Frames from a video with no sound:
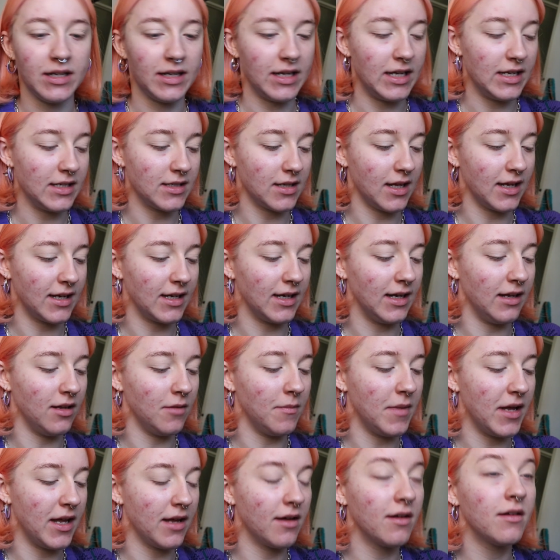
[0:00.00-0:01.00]
need like a little
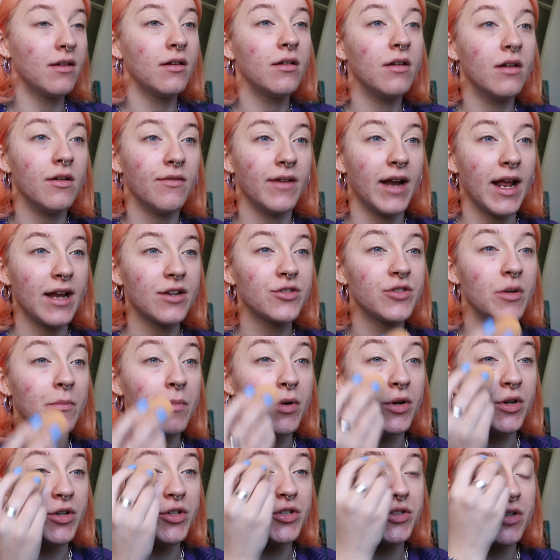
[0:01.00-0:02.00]
bit of an extra
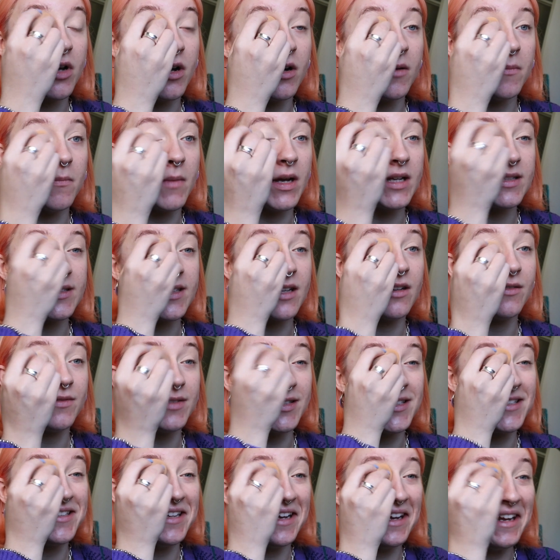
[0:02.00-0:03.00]
push on my
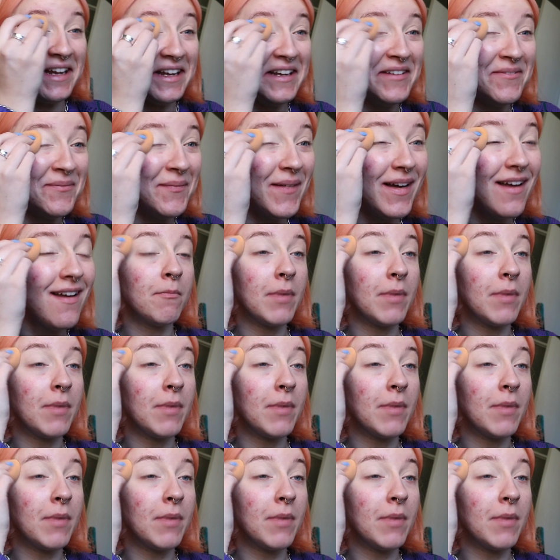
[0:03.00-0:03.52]
self-esteem.